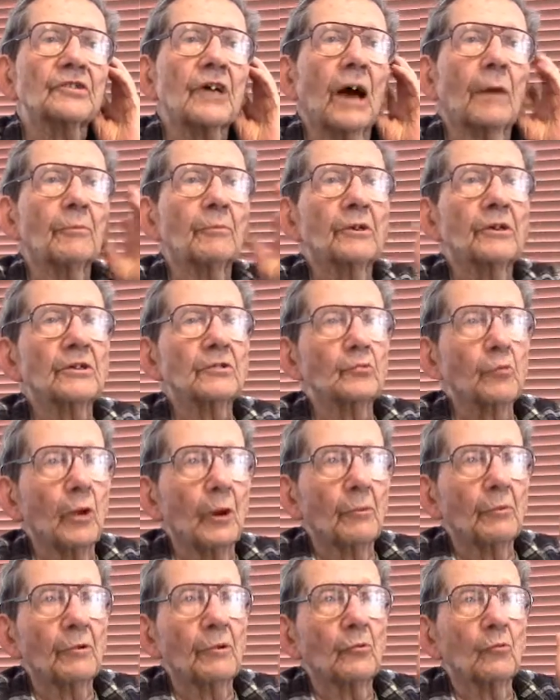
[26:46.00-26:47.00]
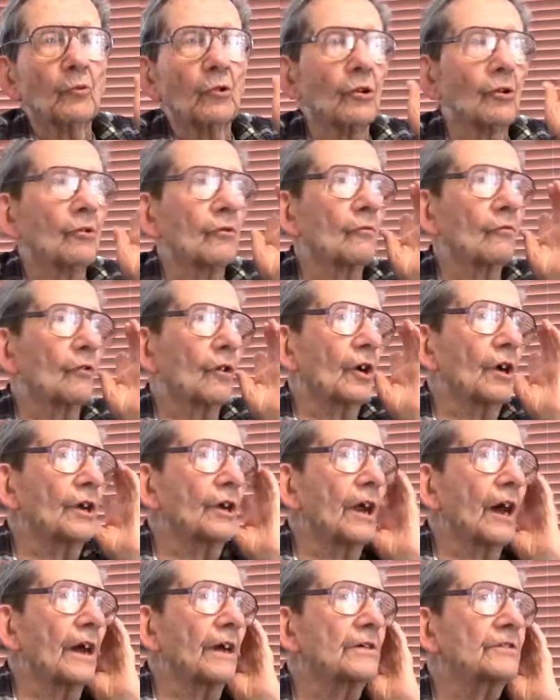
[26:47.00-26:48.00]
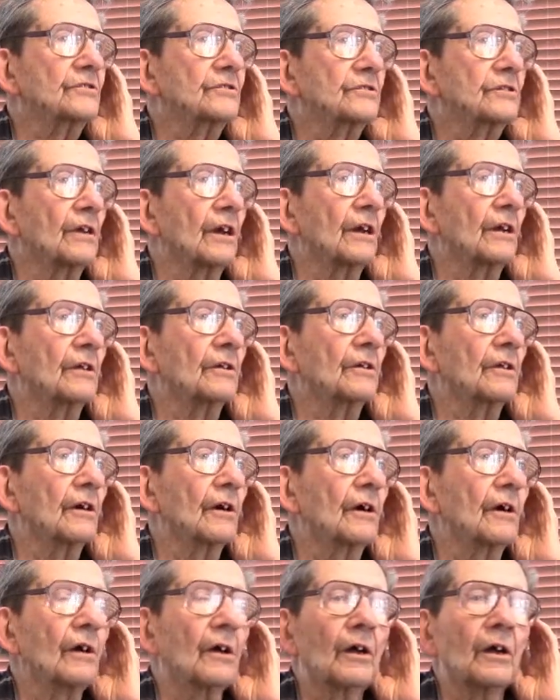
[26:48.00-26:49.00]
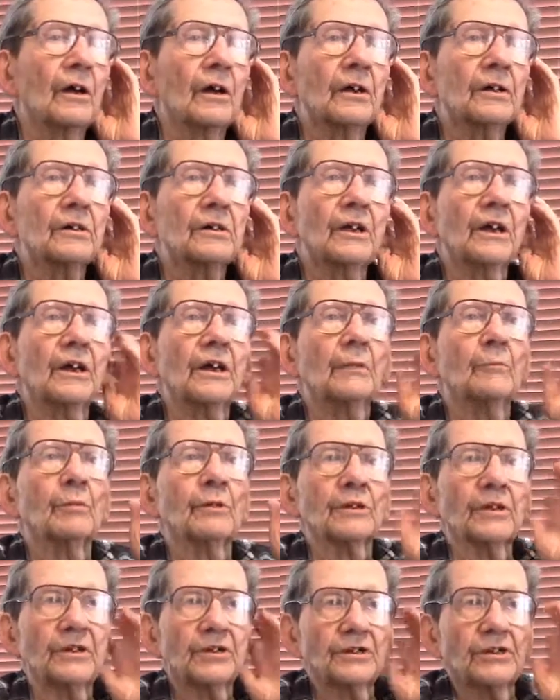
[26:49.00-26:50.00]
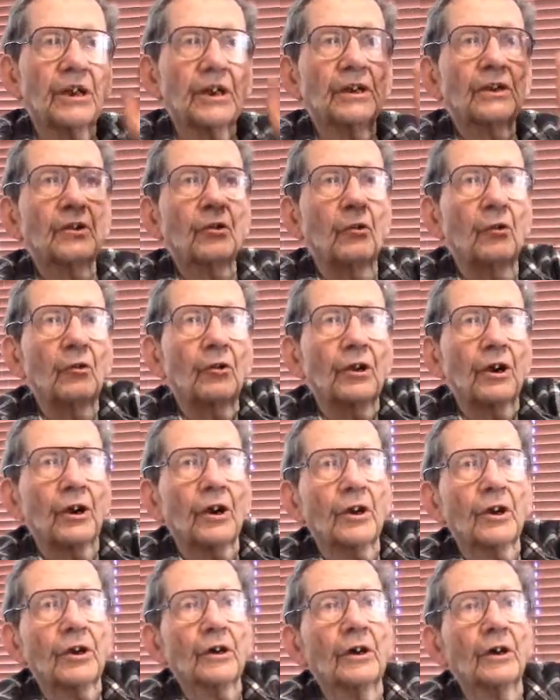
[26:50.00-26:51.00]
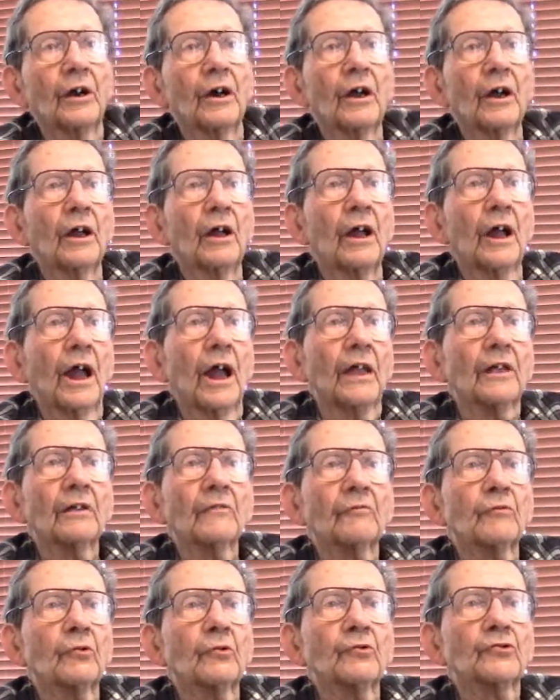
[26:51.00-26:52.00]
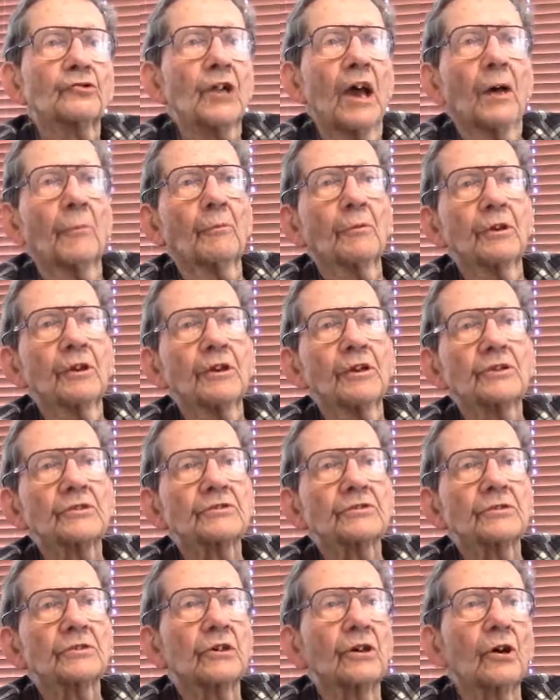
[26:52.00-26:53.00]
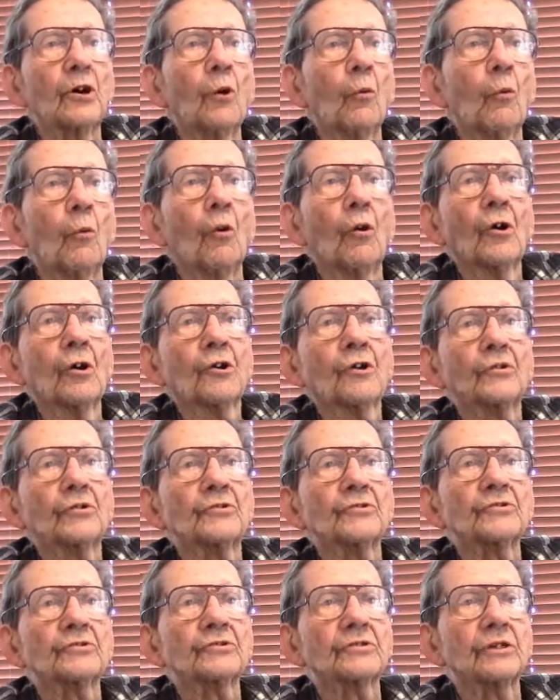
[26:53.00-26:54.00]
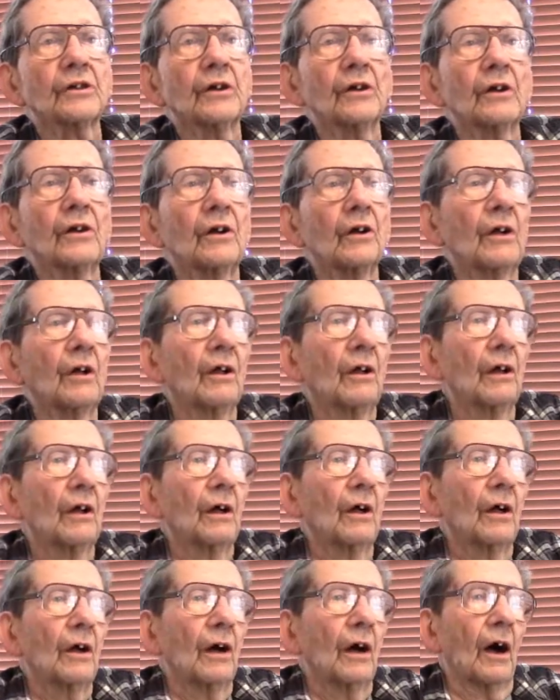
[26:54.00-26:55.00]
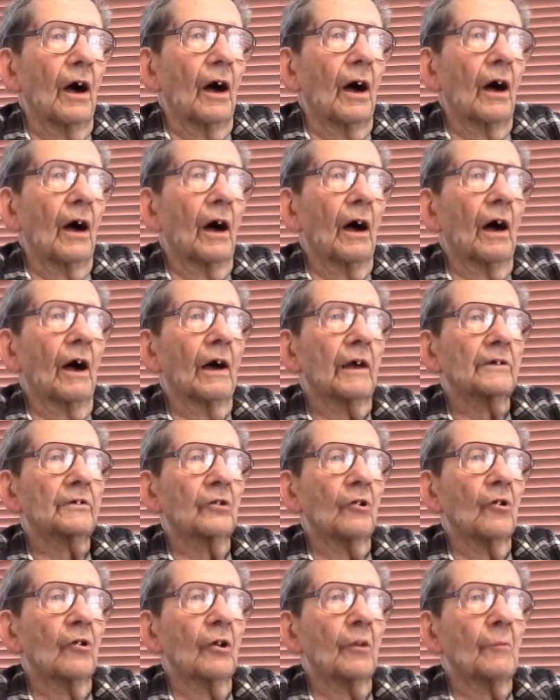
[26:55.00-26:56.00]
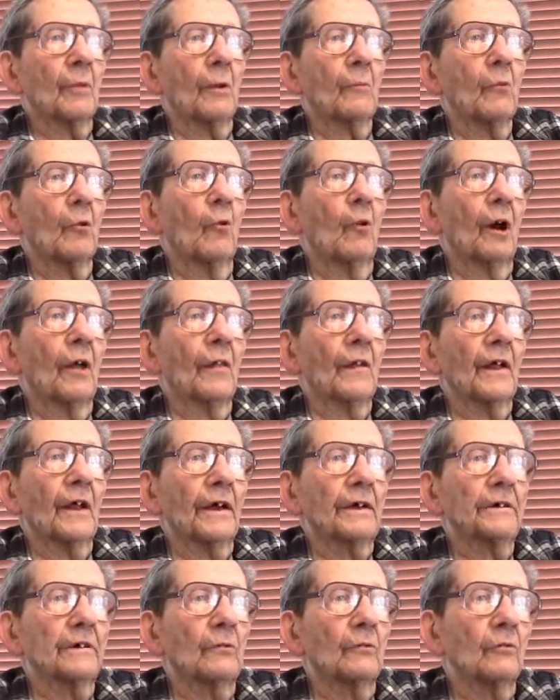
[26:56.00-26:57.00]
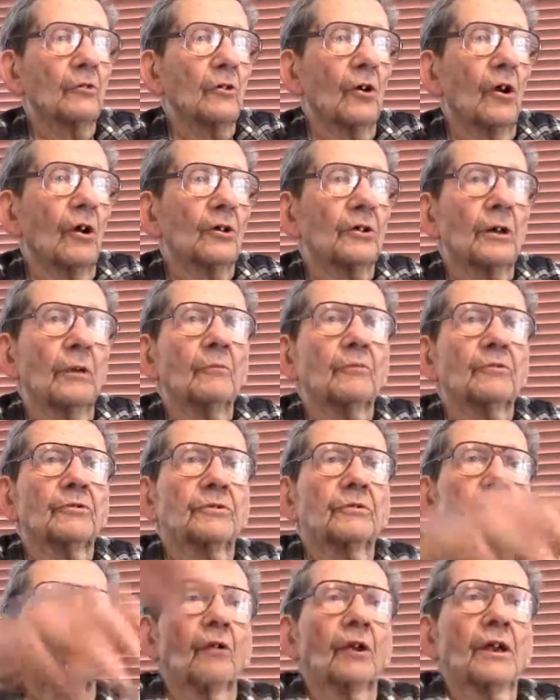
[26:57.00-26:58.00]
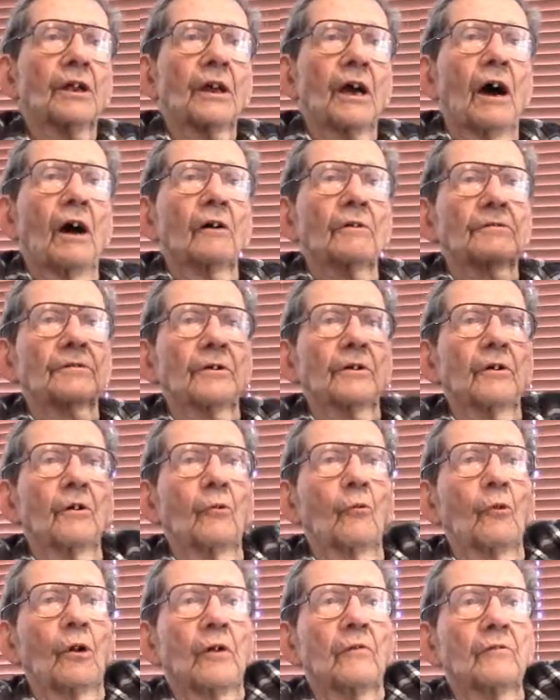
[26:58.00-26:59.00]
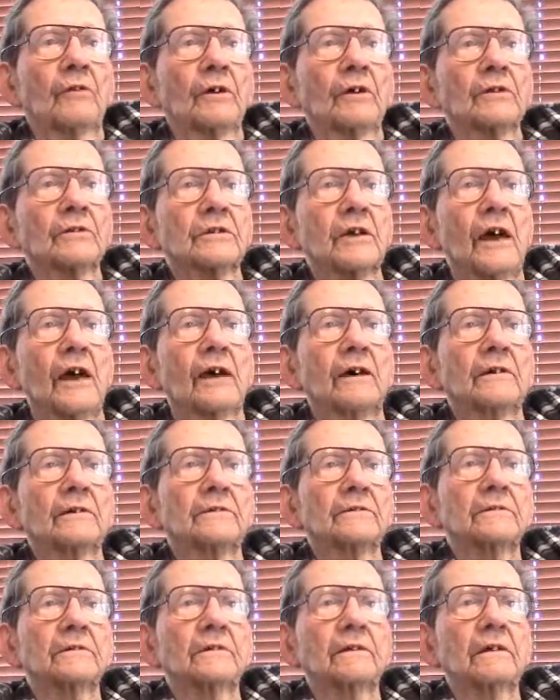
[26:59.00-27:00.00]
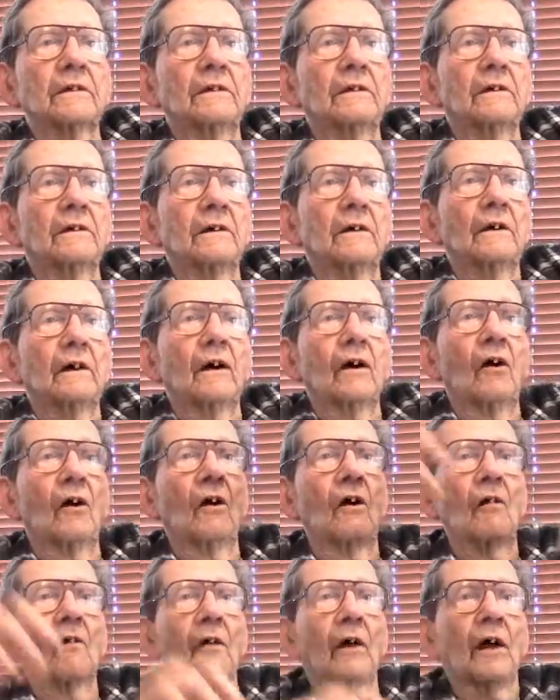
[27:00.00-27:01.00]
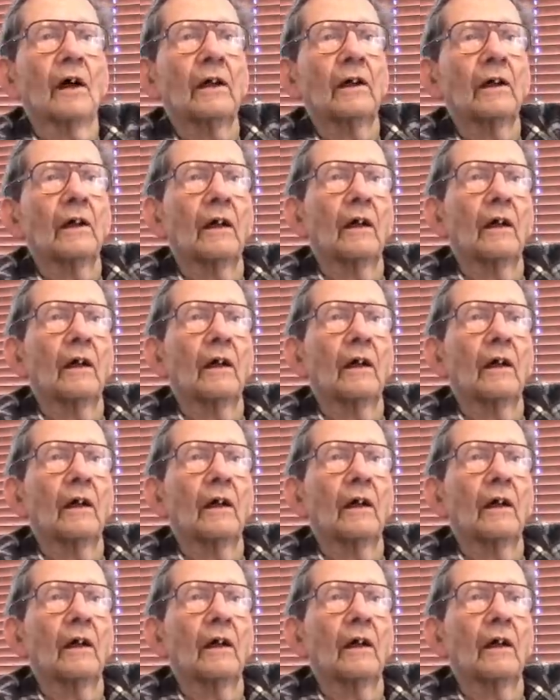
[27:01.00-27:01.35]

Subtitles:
Japanese women were very nice and clean, but they stayed in their own area. And a few Japanese warriors, I can only remember one that I can recall. He come running out, you know, waving his hands and all that.